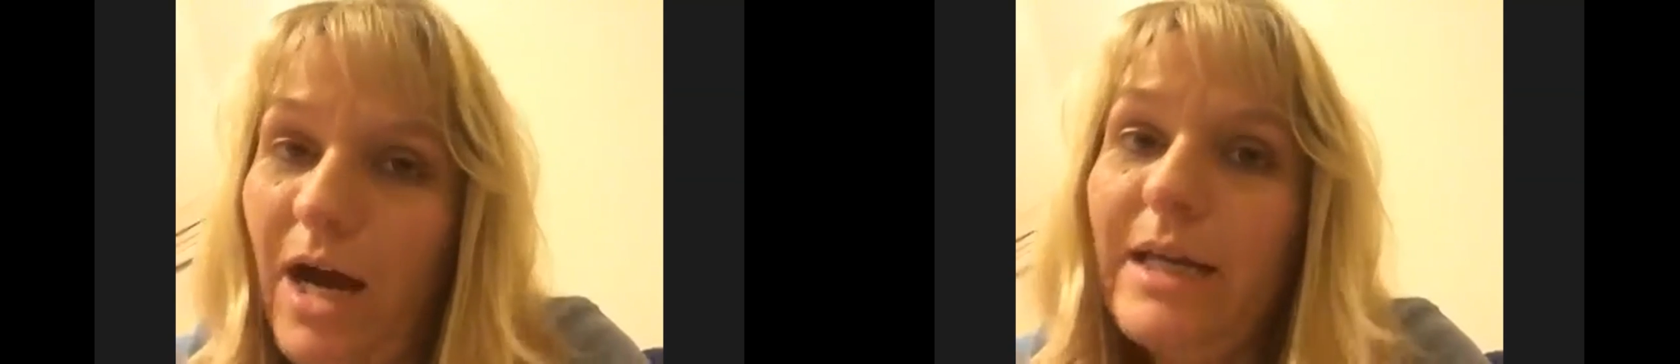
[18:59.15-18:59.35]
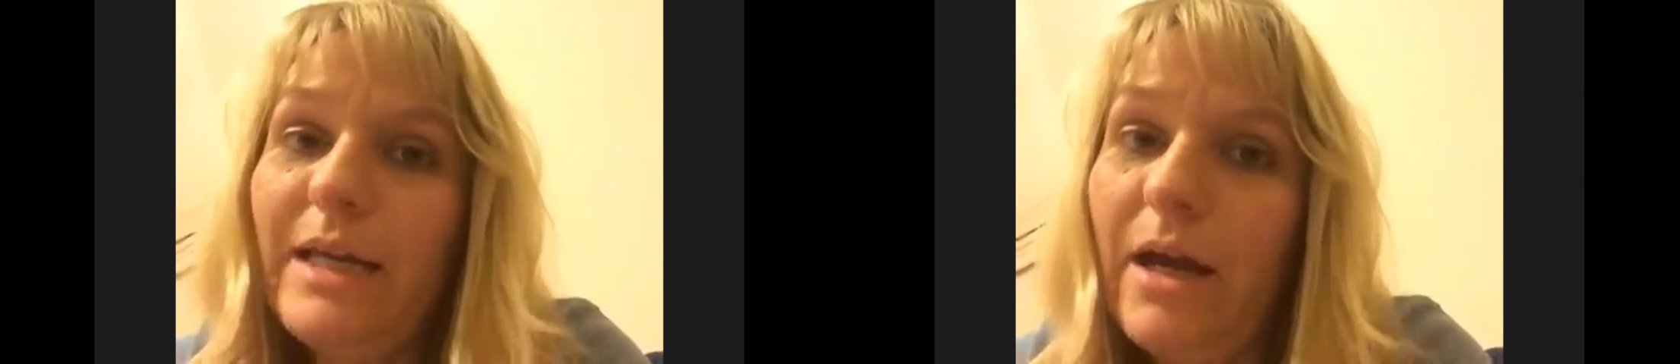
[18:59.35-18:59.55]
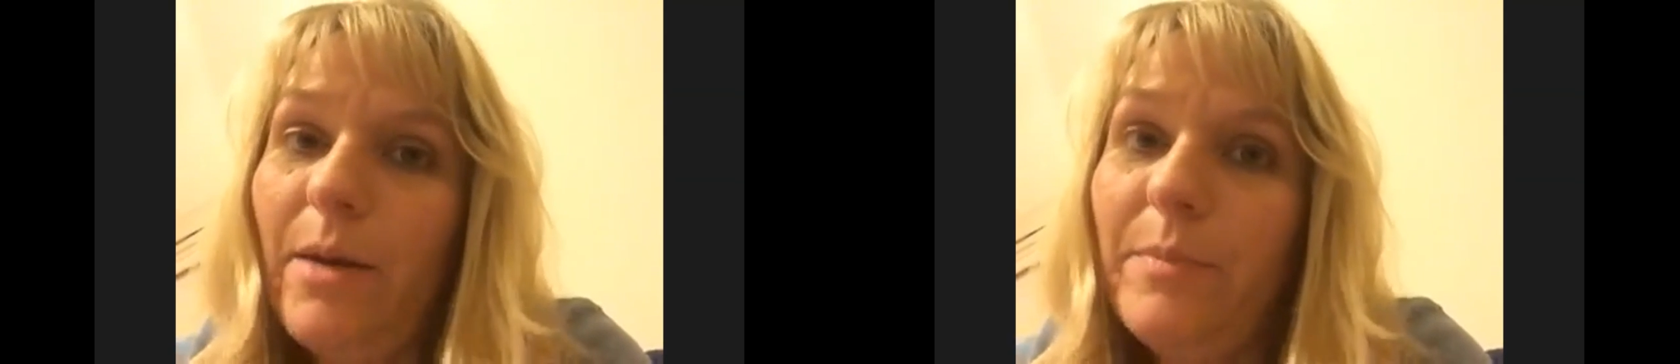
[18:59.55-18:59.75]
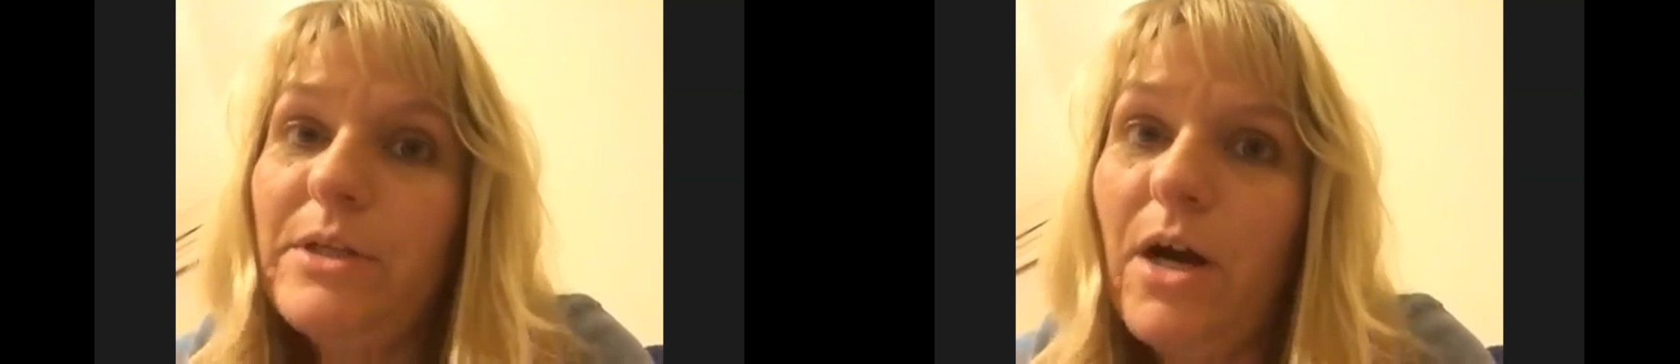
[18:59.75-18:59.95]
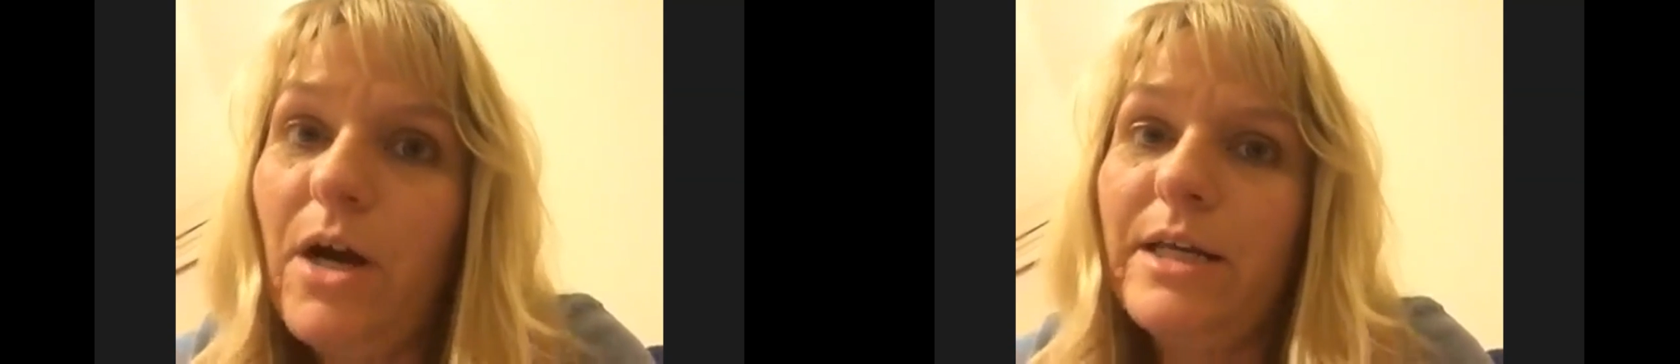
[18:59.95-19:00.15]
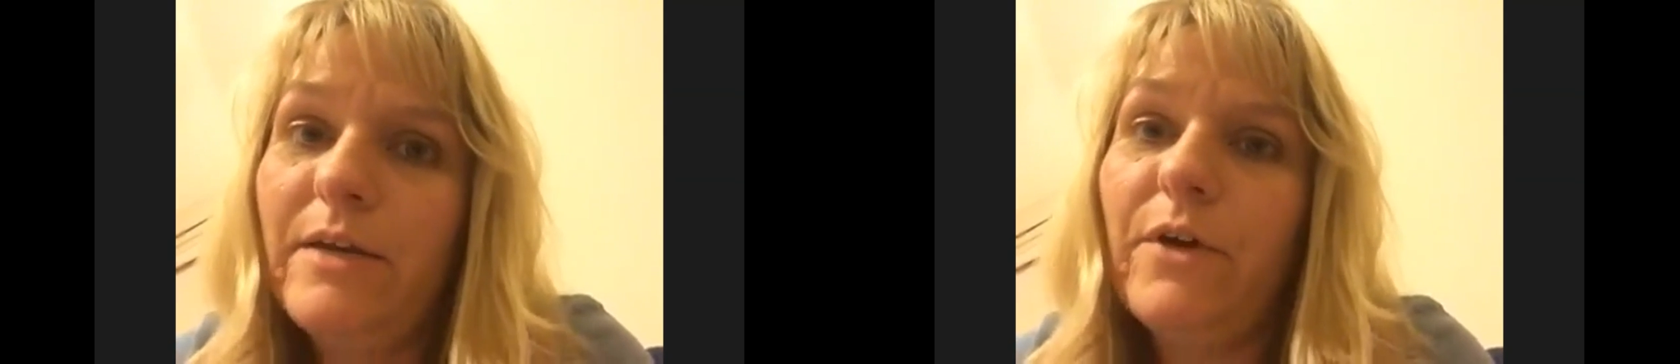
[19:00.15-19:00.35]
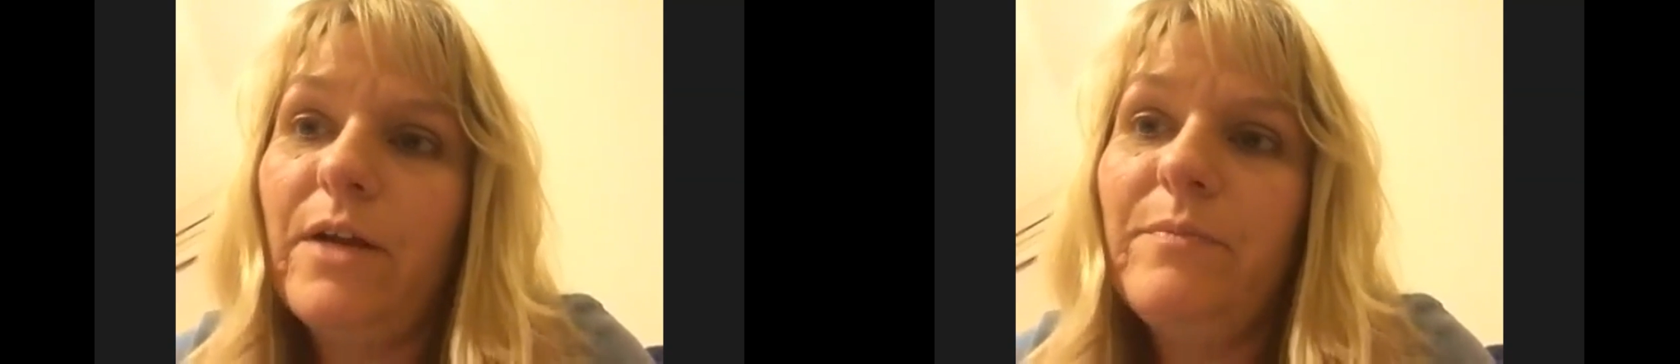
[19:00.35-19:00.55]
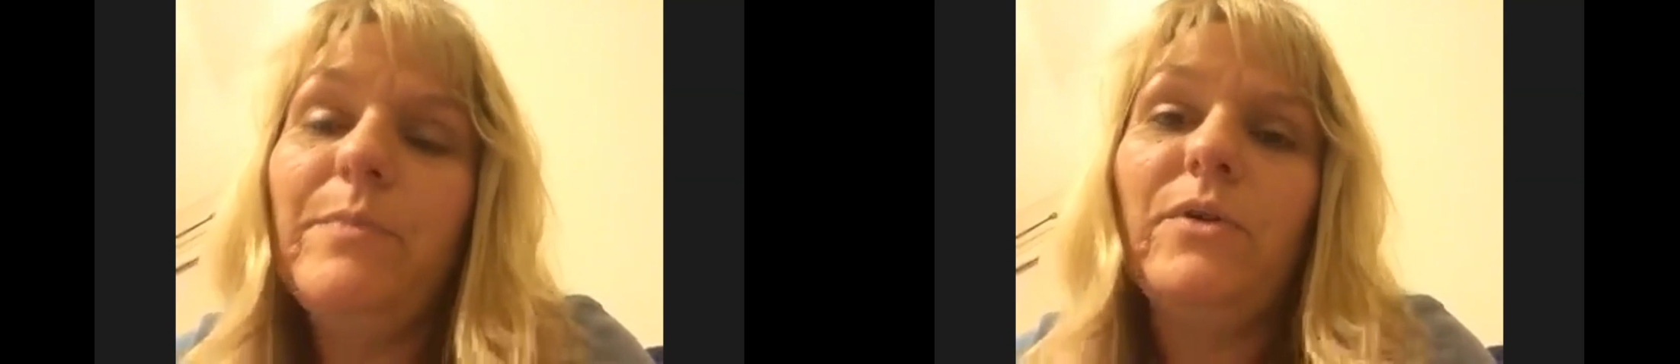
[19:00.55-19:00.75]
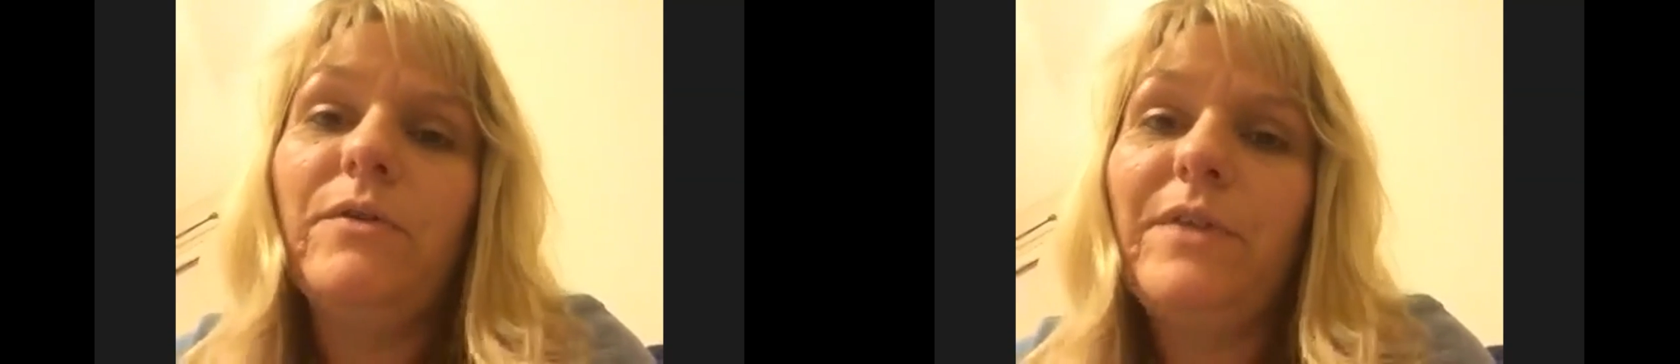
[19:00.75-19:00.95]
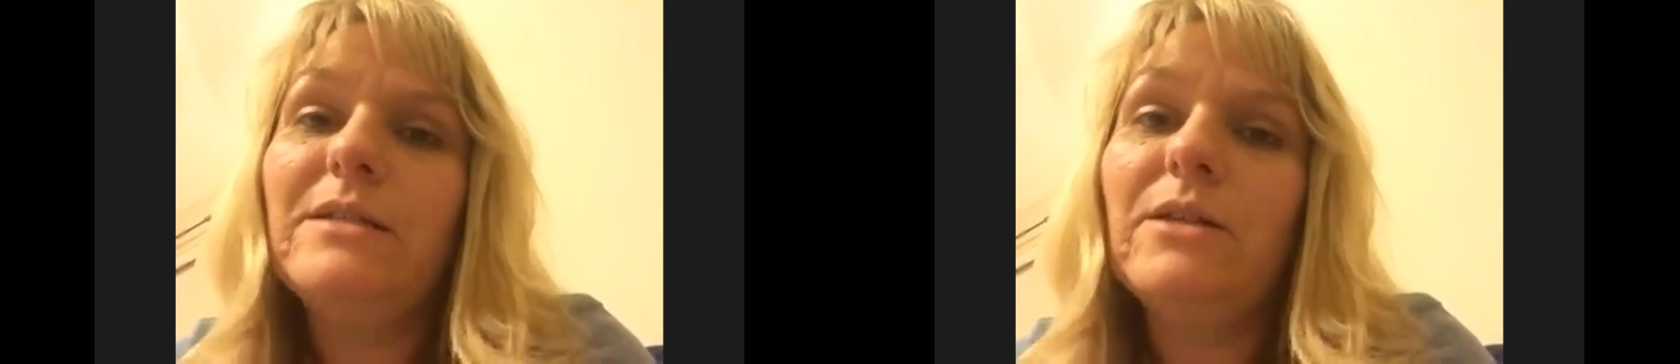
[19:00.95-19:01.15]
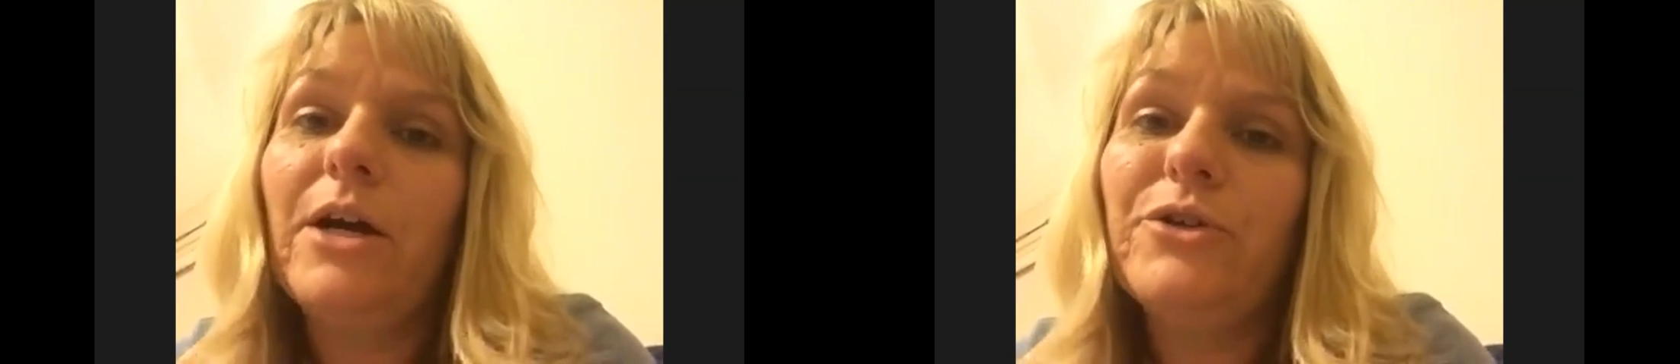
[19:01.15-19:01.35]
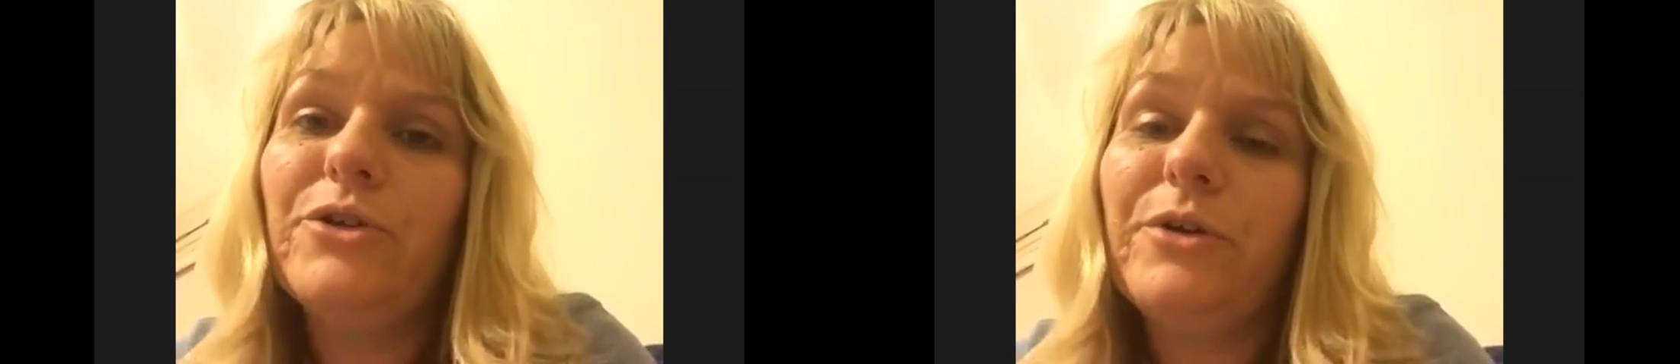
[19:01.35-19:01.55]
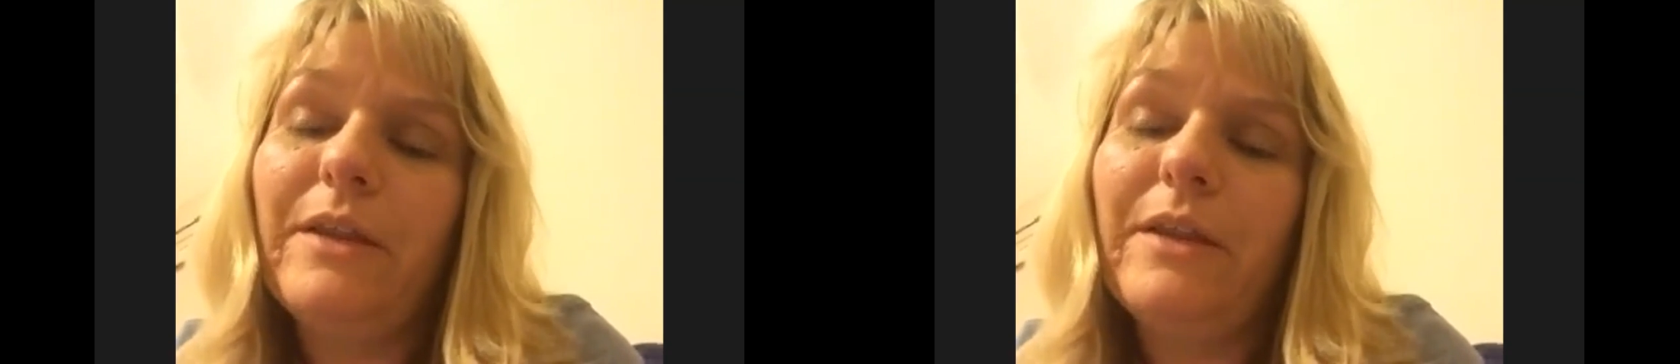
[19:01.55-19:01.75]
getting up and talking in front of people if that's not your strength.